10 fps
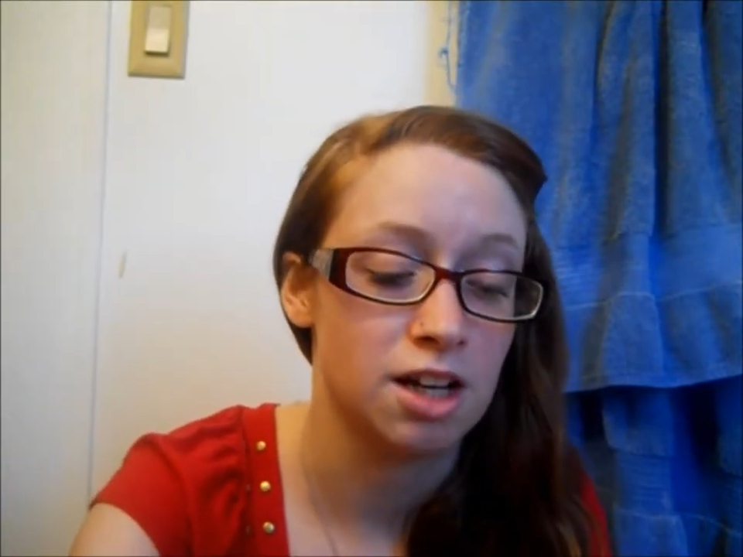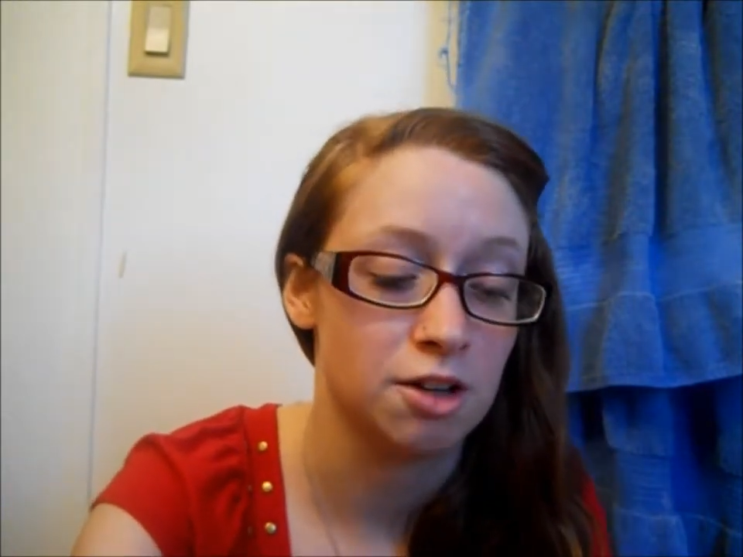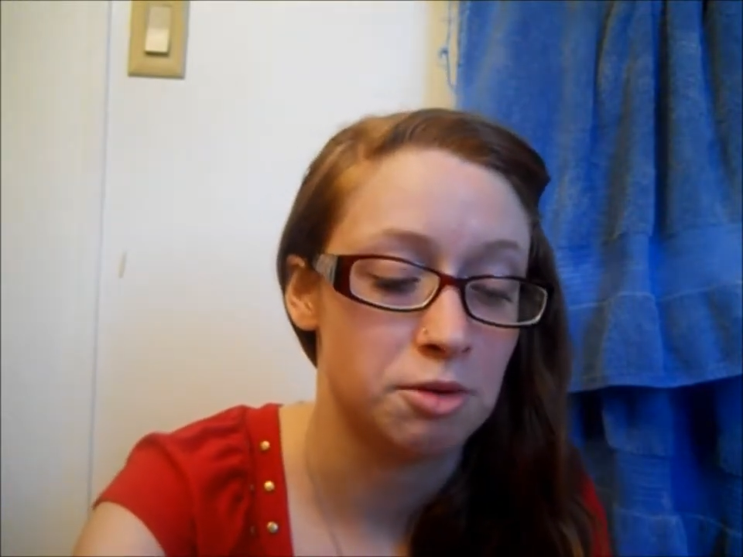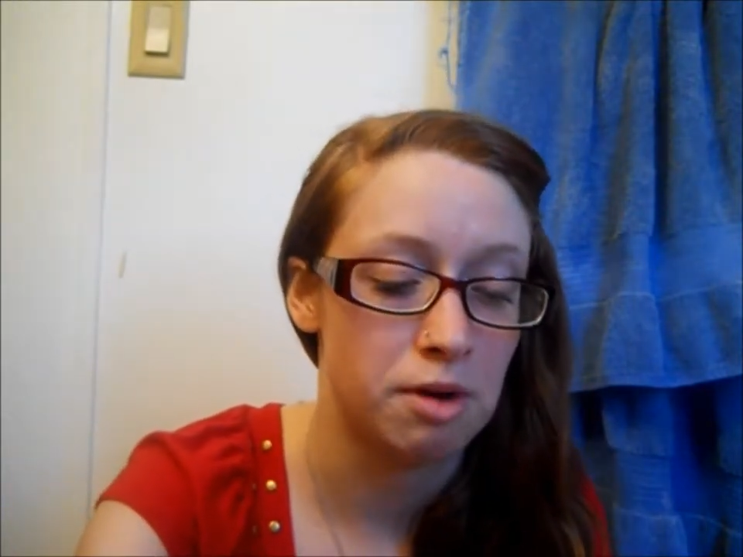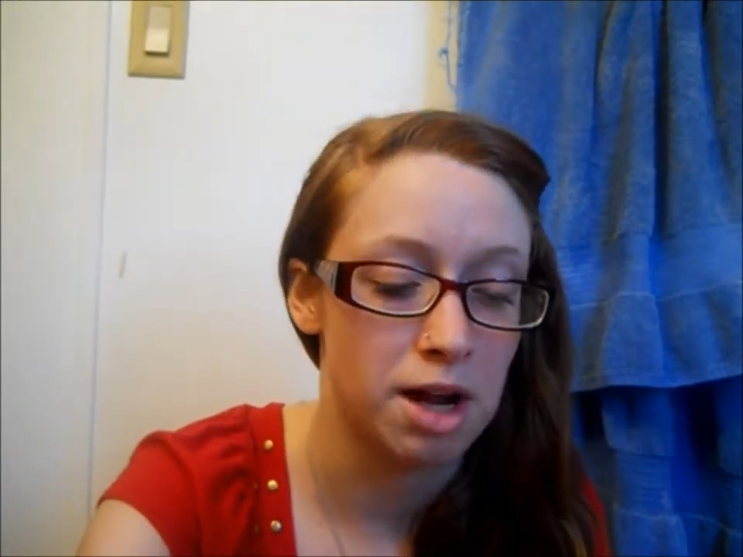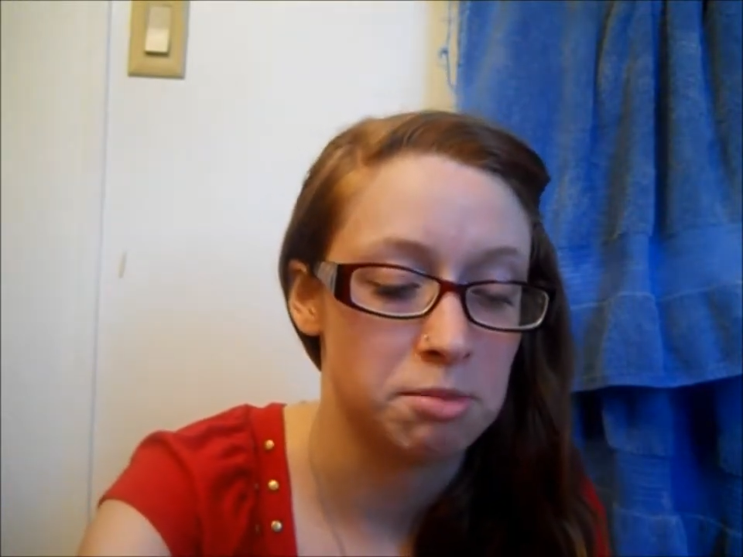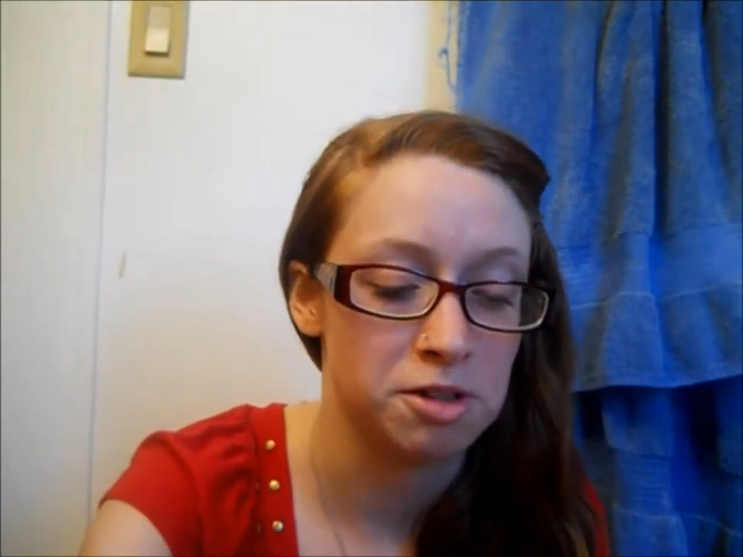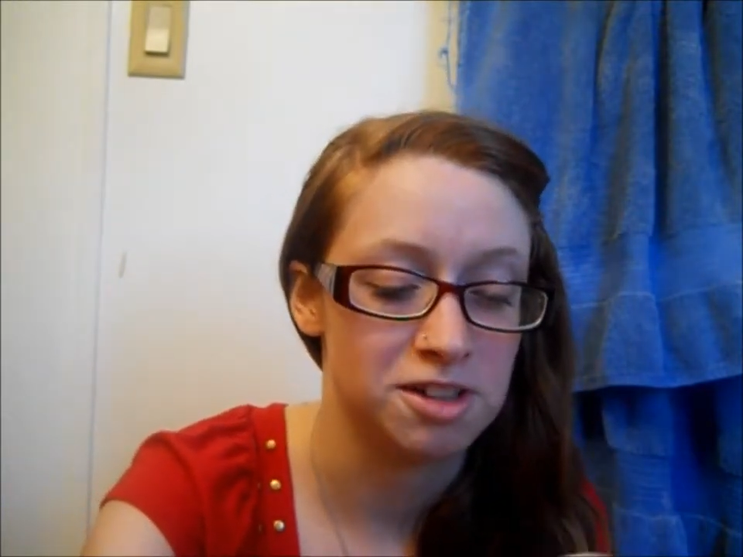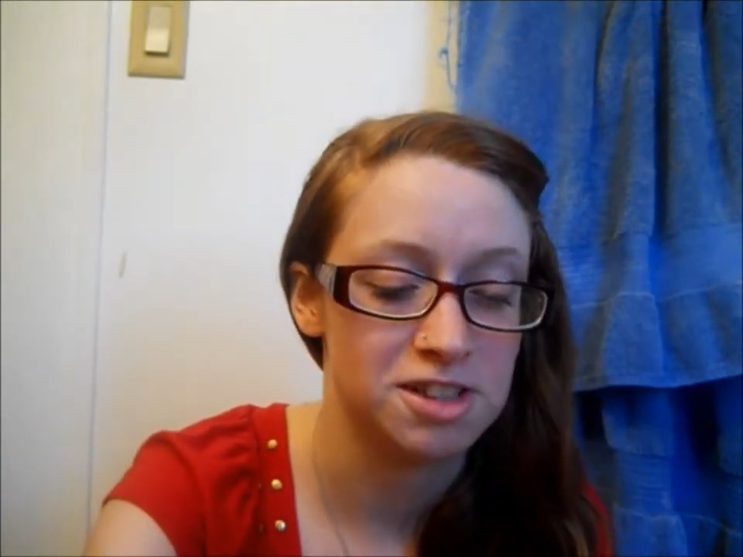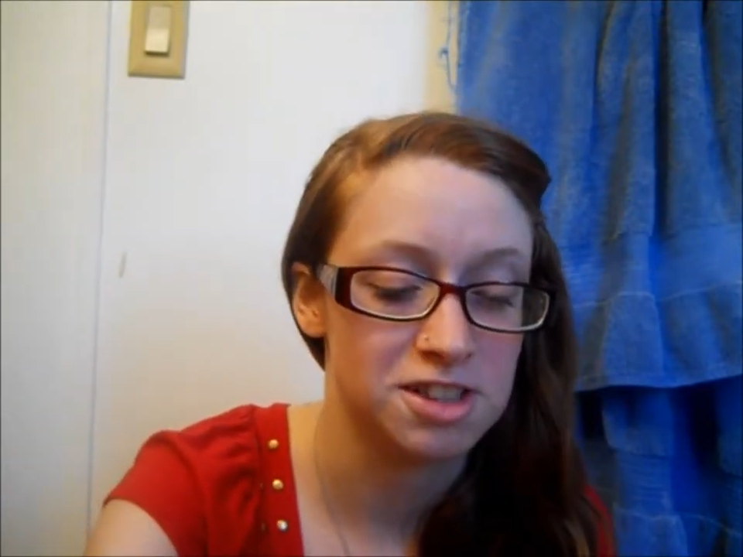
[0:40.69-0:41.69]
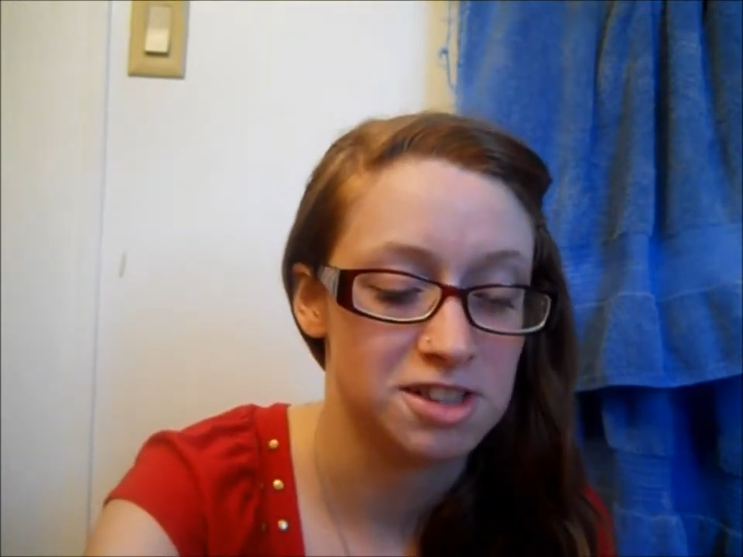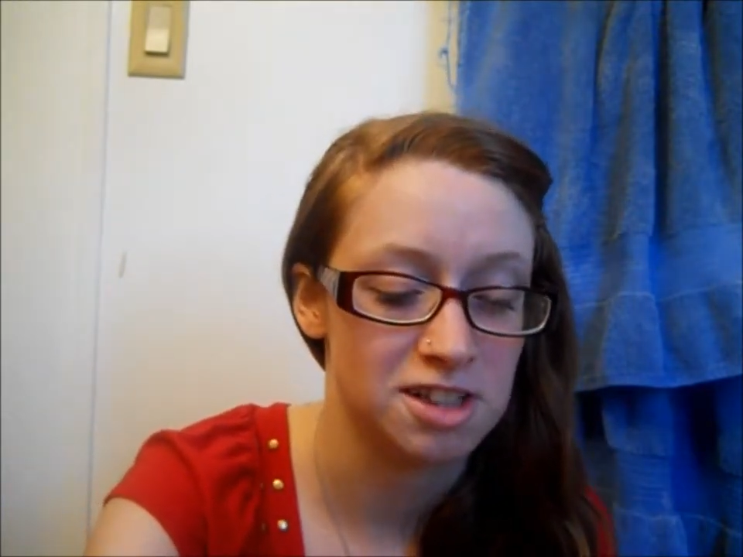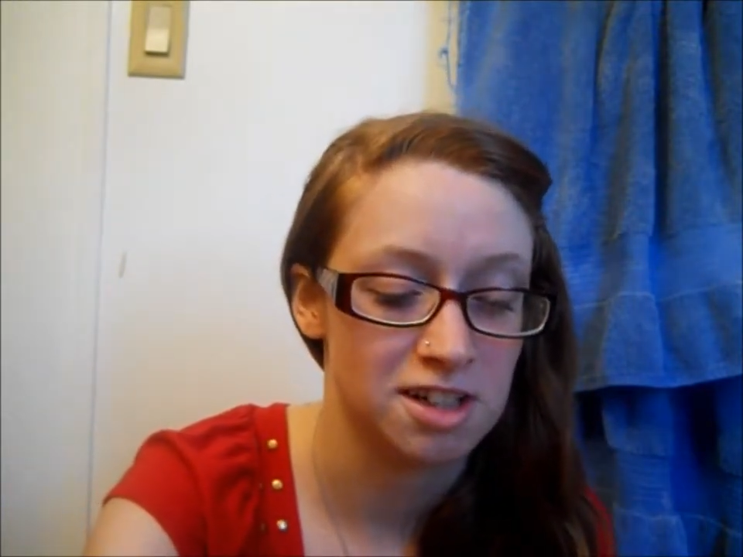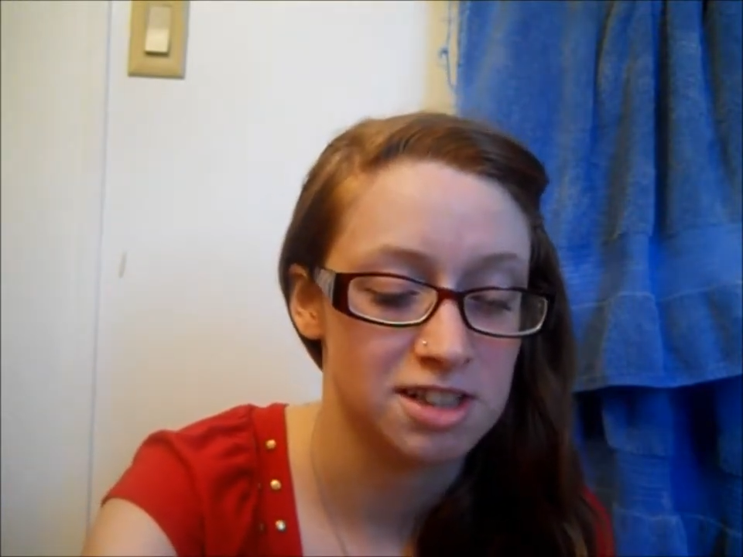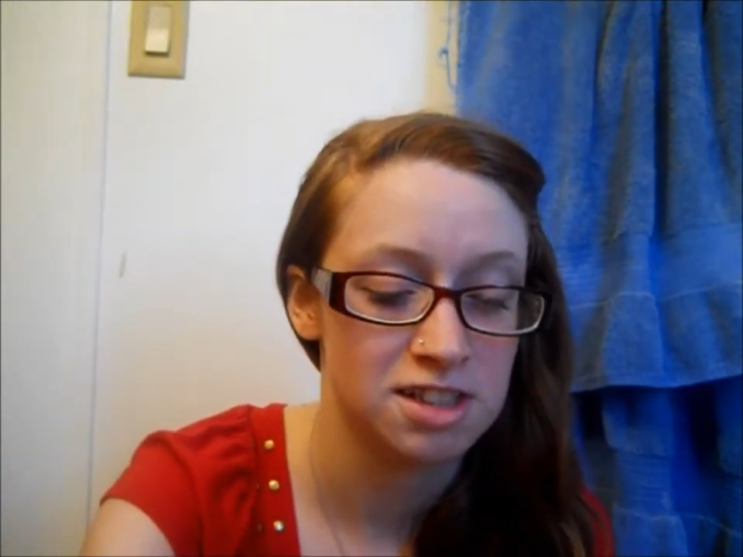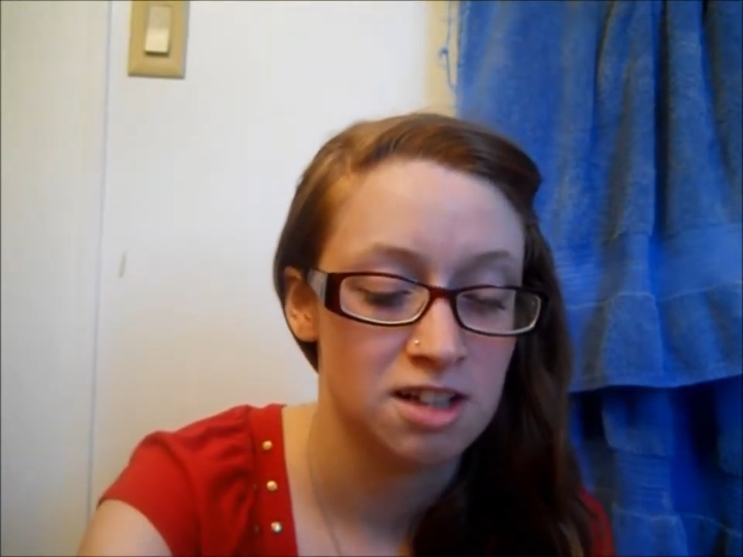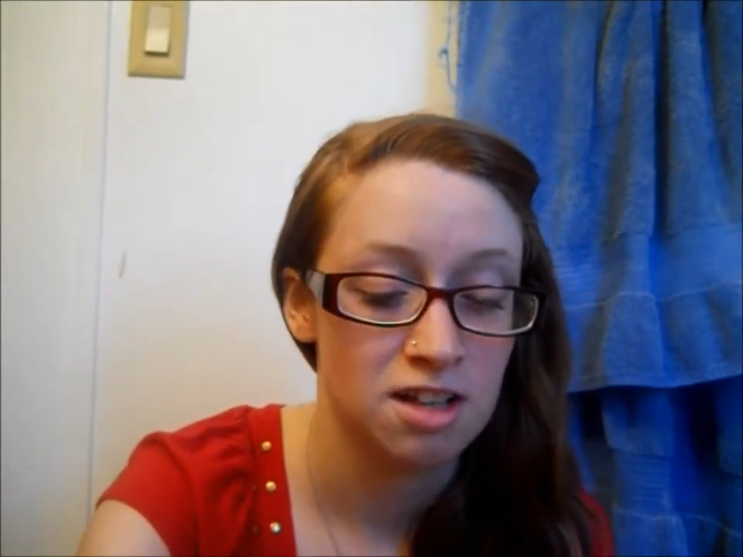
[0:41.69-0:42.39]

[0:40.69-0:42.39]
I don't know why, but it just does.